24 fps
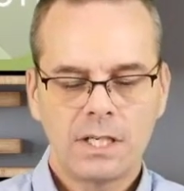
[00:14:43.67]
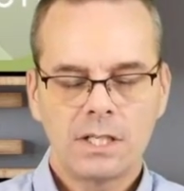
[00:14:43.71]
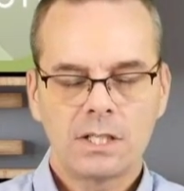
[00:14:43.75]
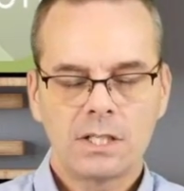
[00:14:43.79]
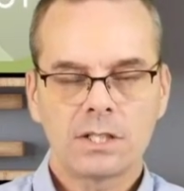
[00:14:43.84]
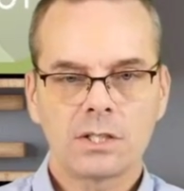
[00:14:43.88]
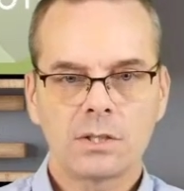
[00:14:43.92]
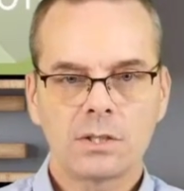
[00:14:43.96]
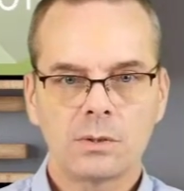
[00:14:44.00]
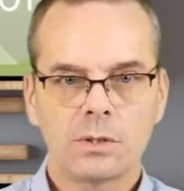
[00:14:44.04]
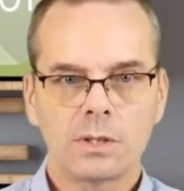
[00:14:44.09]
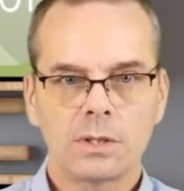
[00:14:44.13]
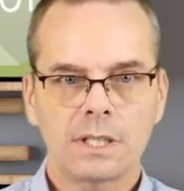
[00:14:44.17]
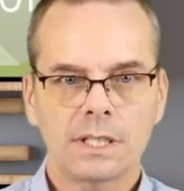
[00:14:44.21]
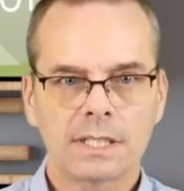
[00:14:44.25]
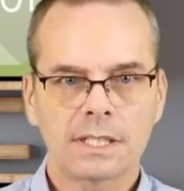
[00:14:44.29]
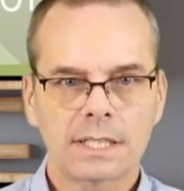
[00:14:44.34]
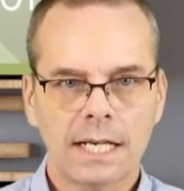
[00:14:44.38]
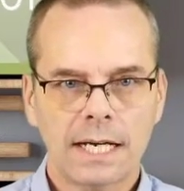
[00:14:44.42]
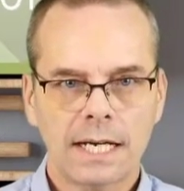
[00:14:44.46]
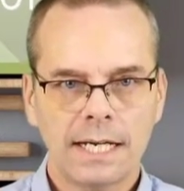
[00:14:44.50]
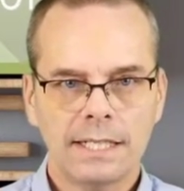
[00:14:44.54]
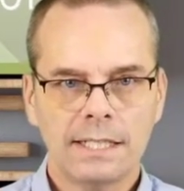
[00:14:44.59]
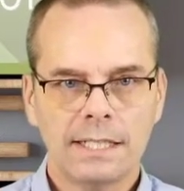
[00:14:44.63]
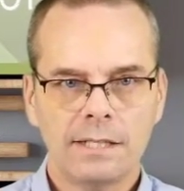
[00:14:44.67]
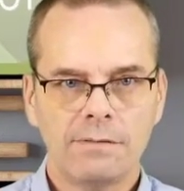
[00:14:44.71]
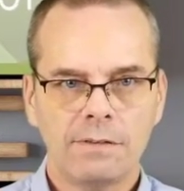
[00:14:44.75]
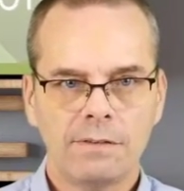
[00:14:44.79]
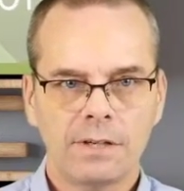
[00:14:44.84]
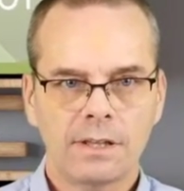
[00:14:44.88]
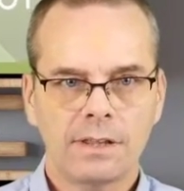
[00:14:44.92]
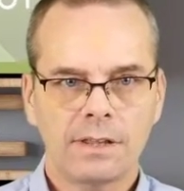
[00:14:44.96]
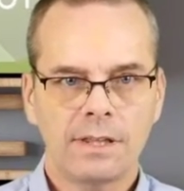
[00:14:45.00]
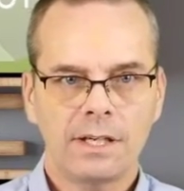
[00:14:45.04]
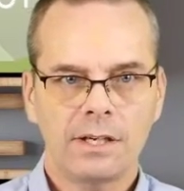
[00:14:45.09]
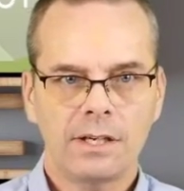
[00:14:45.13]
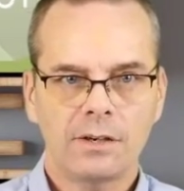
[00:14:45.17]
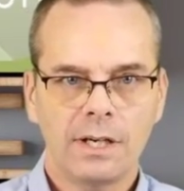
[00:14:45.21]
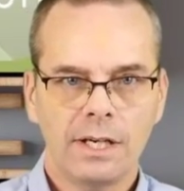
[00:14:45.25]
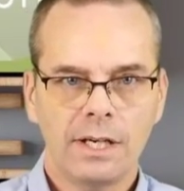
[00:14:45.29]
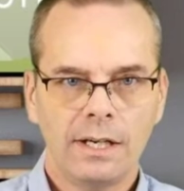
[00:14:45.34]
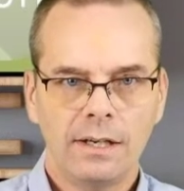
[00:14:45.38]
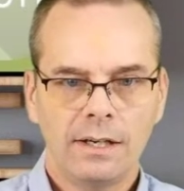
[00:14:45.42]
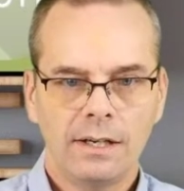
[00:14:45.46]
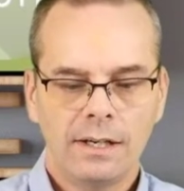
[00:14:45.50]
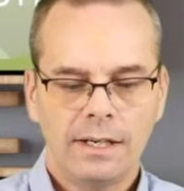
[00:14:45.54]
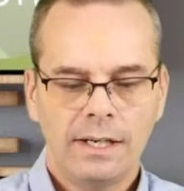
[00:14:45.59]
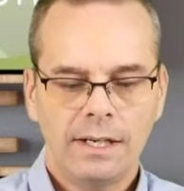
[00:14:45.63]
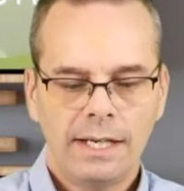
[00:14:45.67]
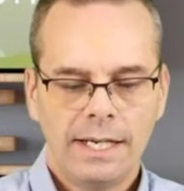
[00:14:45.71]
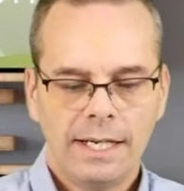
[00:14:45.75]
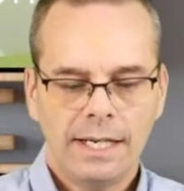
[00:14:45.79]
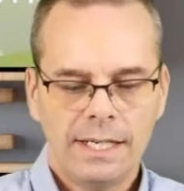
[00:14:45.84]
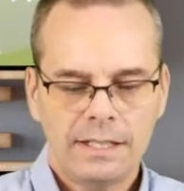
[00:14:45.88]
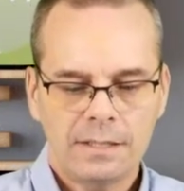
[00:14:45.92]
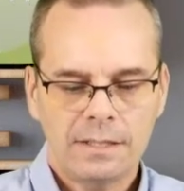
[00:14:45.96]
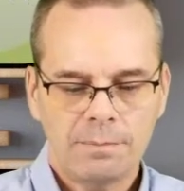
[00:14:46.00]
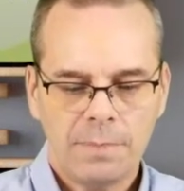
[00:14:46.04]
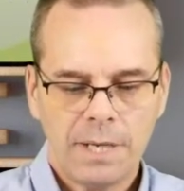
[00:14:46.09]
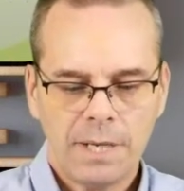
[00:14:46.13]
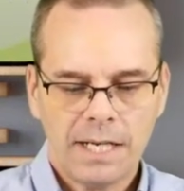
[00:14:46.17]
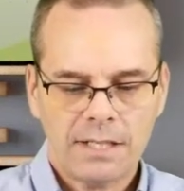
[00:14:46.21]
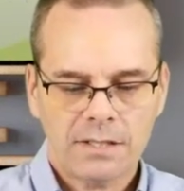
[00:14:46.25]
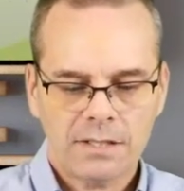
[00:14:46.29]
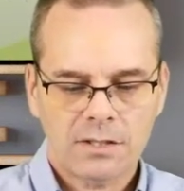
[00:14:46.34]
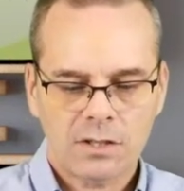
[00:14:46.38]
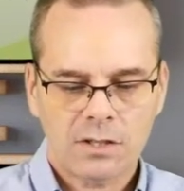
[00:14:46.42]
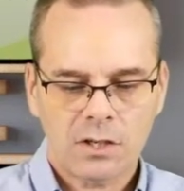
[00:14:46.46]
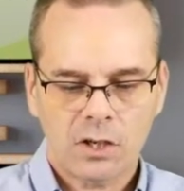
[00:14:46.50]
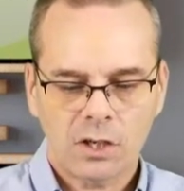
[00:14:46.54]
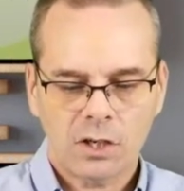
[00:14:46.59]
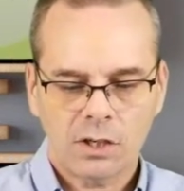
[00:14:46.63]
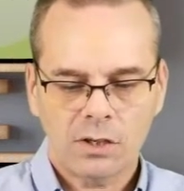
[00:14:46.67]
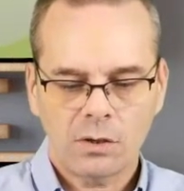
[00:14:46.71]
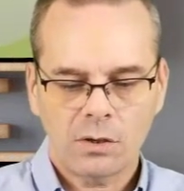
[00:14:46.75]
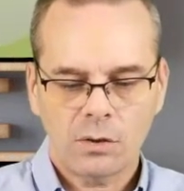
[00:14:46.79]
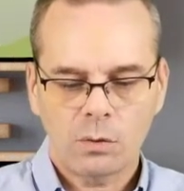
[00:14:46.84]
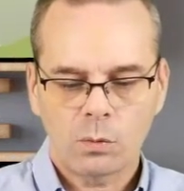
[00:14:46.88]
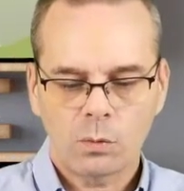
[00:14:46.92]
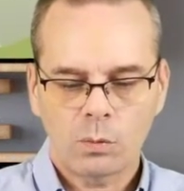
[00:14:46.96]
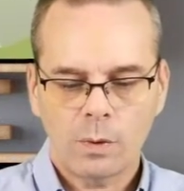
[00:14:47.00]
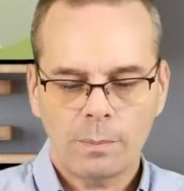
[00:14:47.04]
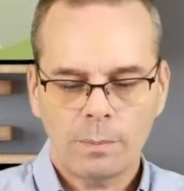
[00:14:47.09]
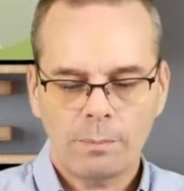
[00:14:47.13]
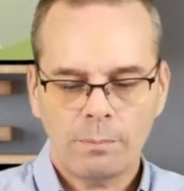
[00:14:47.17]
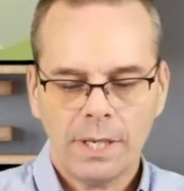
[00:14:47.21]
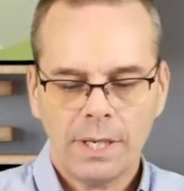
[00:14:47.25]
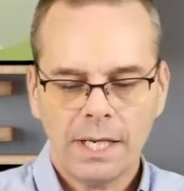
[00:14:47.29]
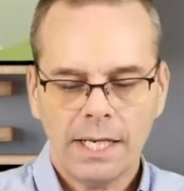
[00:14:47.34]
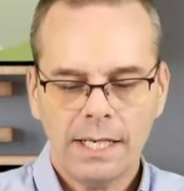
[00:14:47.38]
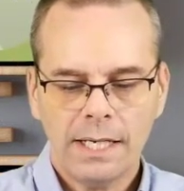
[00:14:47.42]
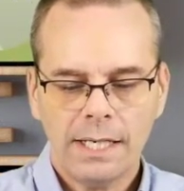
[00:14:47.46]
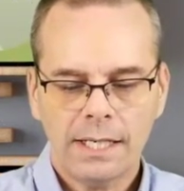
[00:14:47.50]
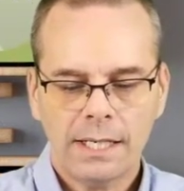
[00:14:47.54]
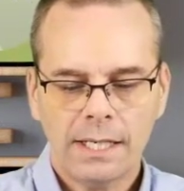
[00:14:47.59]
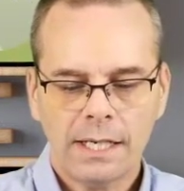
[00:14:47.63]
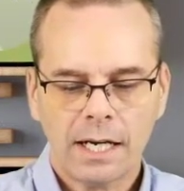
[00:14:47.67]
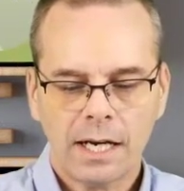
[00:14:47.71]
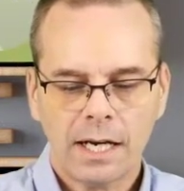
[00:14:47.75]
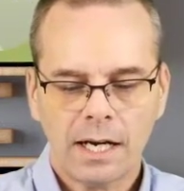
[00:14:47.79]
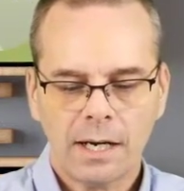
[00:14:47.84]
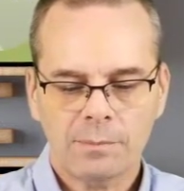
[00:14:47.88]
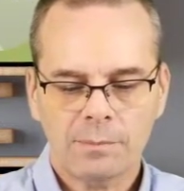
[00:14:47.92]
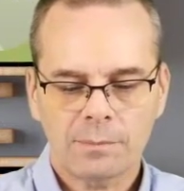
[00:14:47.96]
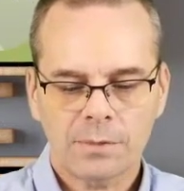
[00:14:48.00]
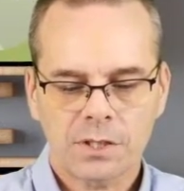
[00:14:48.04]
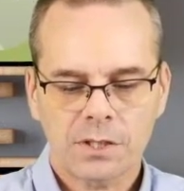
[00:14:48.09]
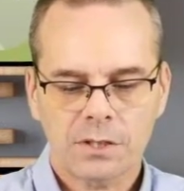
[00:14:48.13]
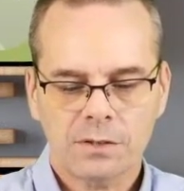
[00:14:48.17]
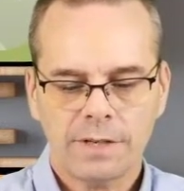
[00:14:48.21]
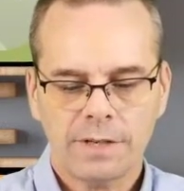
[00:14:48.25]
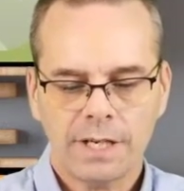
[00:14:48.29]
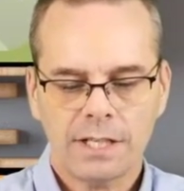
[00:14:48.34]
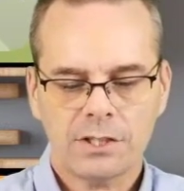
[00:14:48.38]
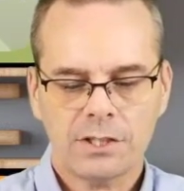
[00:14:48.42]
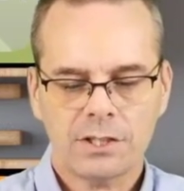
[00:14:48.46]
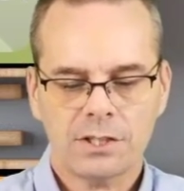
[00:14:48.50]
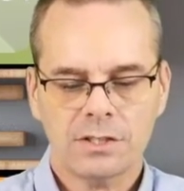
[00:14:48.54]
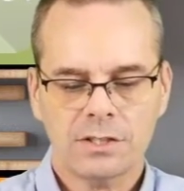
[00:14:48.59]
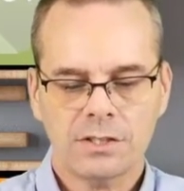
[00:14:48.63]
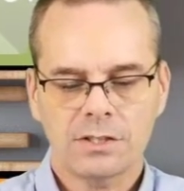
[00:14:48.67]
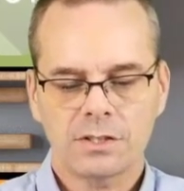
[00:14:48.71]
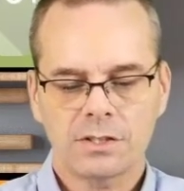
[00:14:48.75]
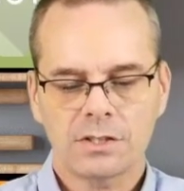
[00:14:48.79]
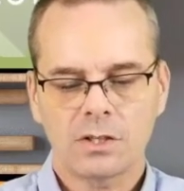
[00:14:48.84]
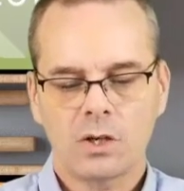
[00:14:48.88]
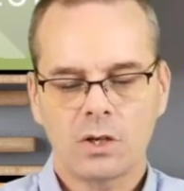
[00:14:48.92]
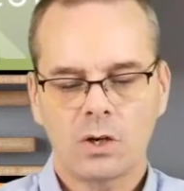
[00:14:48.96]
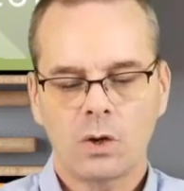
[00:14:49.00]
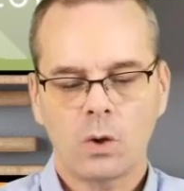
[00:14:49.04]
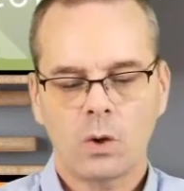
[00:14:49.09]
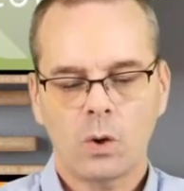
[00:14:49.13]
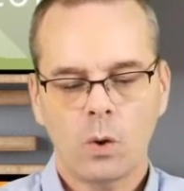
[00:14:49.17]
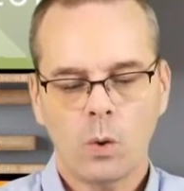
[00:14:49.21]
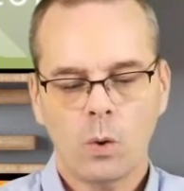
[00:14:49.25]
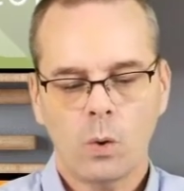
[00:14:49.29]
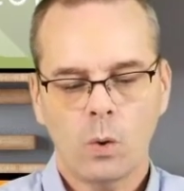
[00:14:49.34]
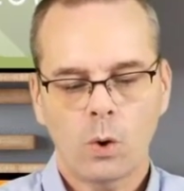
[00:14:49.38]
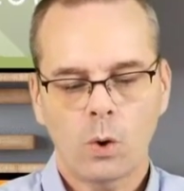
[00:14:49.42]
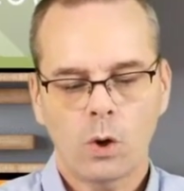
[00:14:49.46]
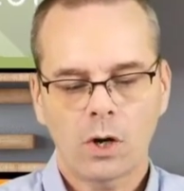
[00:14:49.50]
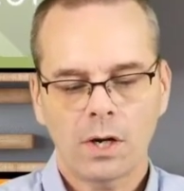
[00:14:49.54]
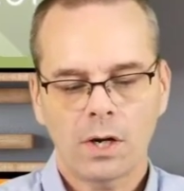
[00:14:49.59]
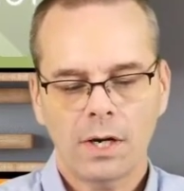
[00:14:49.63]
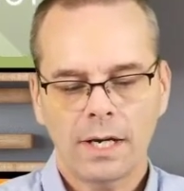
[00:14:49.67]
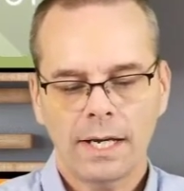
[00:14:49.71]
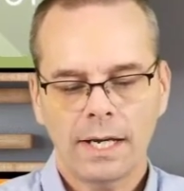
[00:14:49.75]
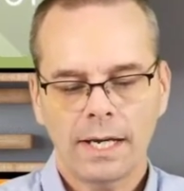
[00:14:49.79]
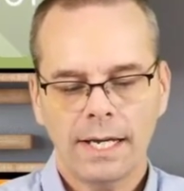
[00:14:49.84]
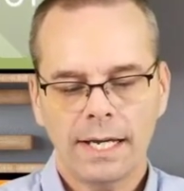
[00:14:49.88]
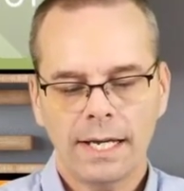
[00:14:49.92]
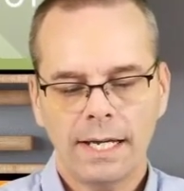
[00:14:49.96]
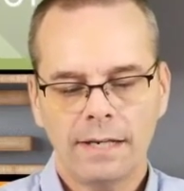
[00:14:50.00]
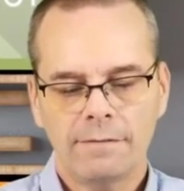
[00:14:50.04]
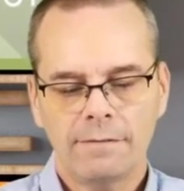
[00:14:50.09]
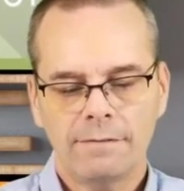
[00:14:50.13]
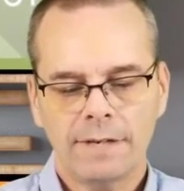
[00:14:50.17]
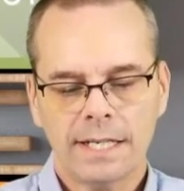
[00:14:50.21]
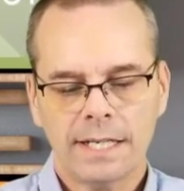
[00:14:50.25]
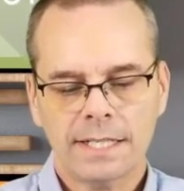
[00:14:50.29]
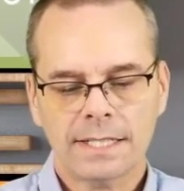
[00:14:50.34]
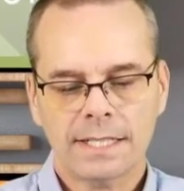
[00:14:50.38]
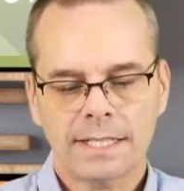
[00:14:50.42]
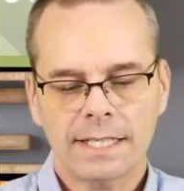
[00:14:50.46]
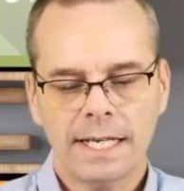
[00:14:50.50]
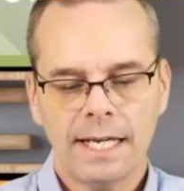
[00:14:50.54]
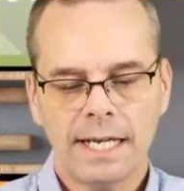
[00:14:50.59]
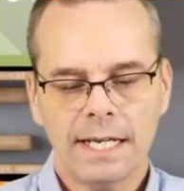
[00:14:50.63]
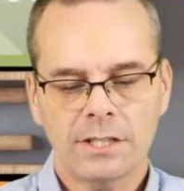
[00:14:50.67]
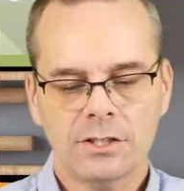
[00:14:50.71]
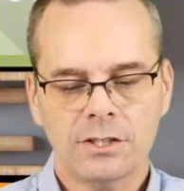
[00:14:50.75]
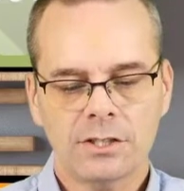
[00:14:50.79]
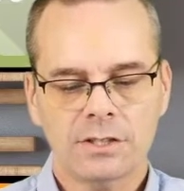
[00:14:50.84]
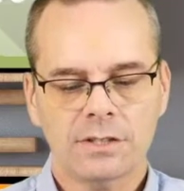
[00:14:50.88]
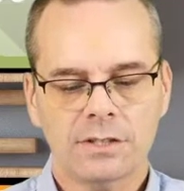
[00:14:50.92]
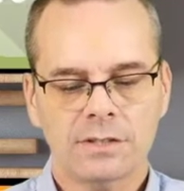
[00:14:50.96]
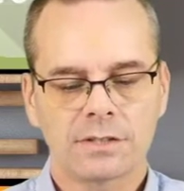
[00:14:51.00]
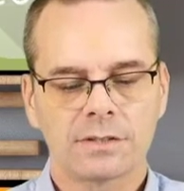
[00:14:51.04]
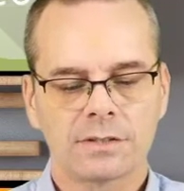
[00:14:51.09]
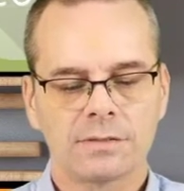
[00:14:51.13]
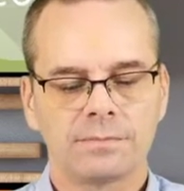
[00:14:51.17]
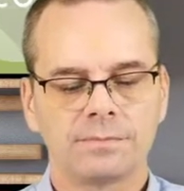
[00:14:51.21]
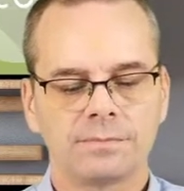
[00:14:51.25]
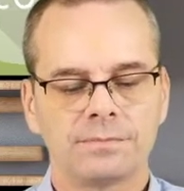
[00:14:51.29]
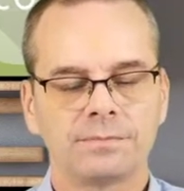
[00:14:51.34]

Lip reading: So a scientific theory is based on repeated observations or investigations,